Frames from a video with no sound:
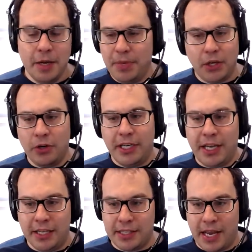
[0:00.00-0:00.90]
Bitcoin
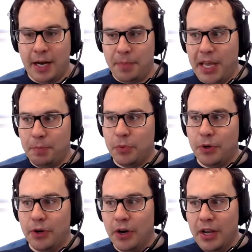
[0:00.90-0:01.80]
can't sign a
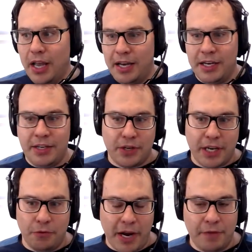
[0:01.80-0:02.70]
paper, and neither
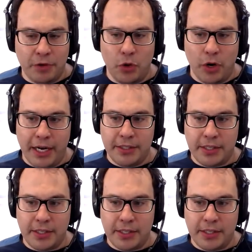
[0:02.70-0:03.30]
can Ravencoin.